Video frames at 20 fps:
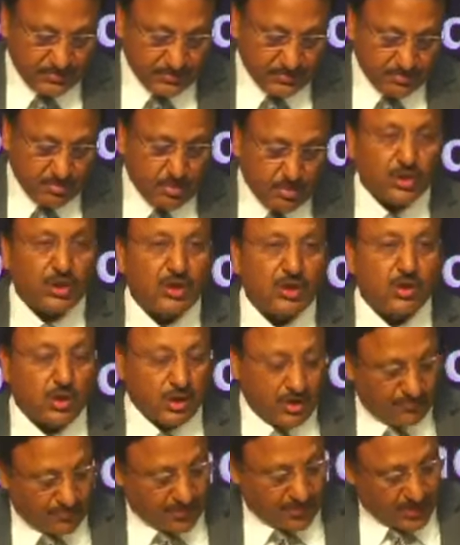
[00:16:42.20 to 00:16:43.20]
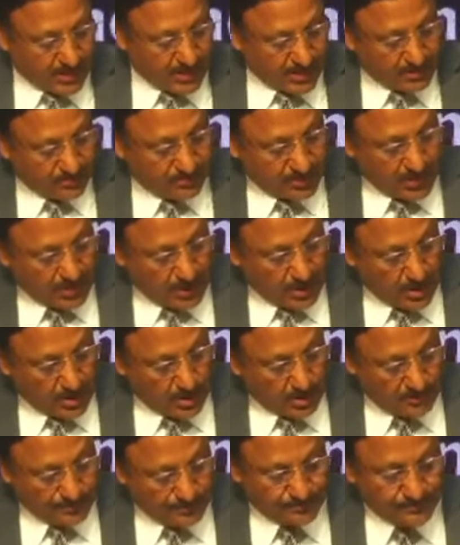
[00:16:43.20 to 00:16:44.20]
Model code of conduct will
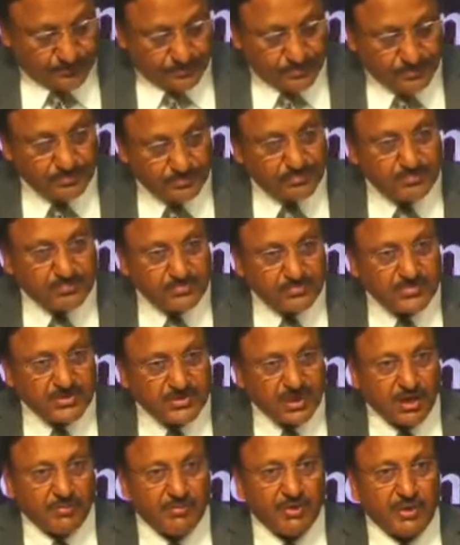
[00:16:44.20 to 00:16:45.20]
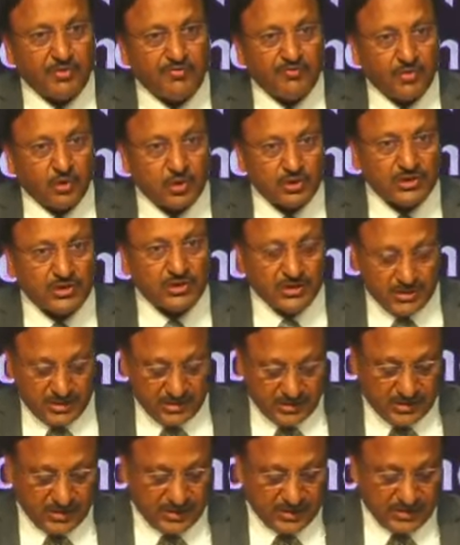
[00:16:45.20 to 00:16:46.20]
now come into force in
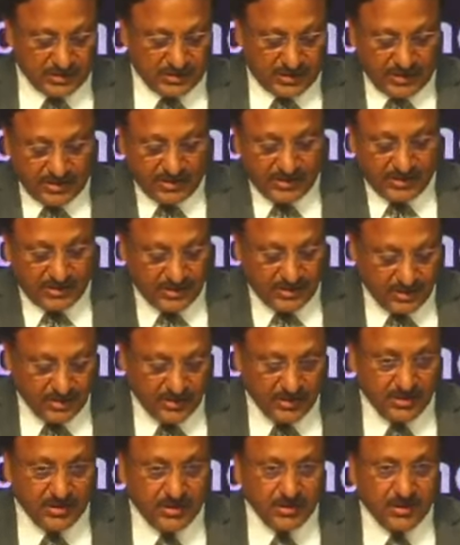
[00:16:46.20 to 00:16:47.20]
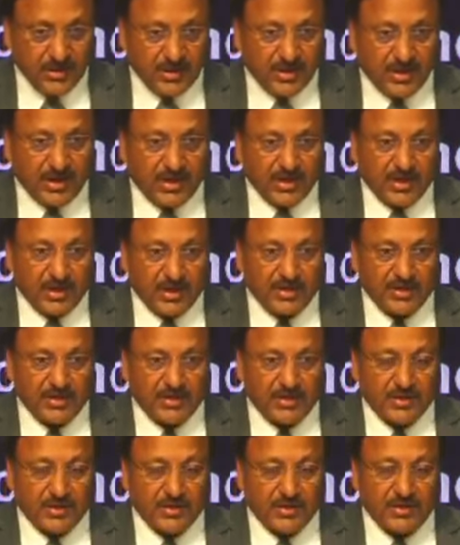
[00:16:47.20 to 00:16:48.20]
these three states.
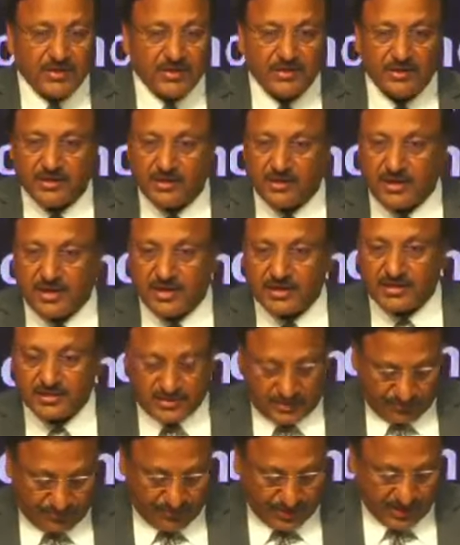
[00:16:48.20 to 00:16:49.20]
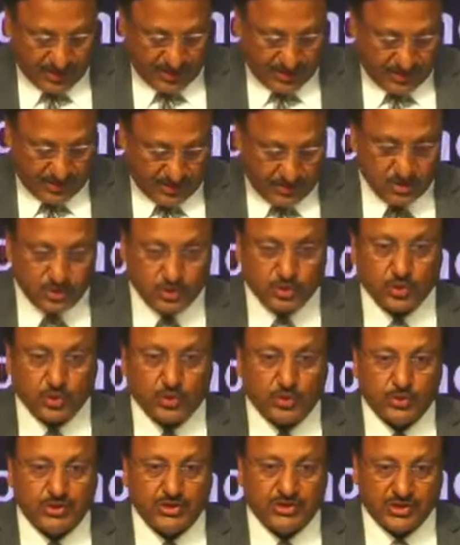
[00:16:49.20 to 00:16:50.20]
And next, if we can show
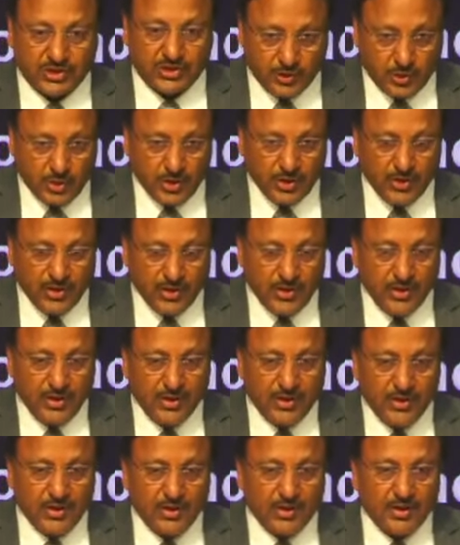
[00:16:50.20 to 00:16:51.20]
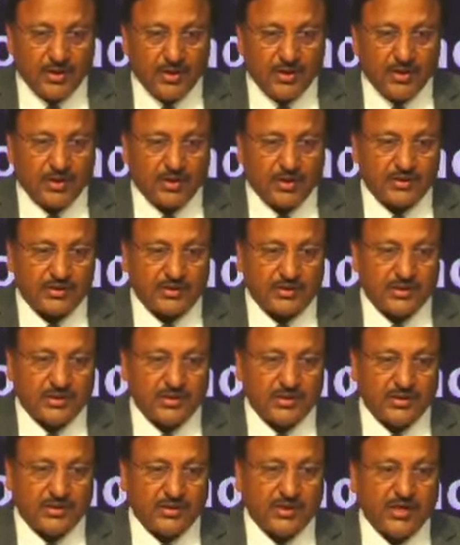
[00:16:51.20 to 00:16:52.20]
you the schedule,
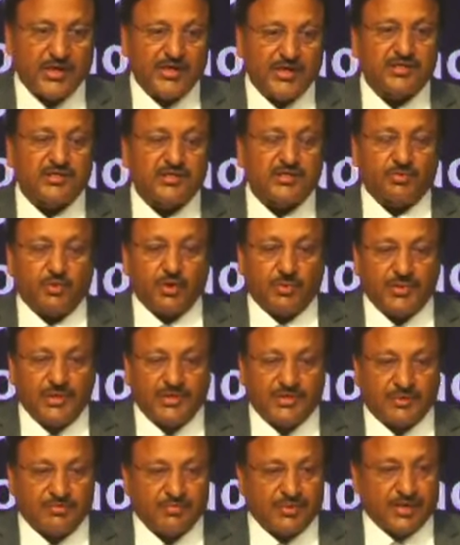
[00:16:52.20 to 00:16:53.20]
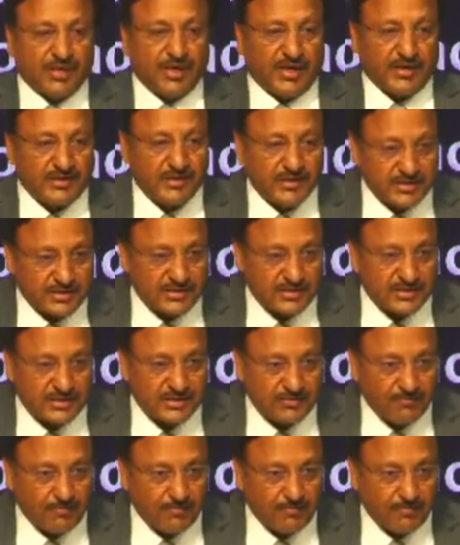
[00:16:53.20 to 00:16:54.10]
the dates would be something like this.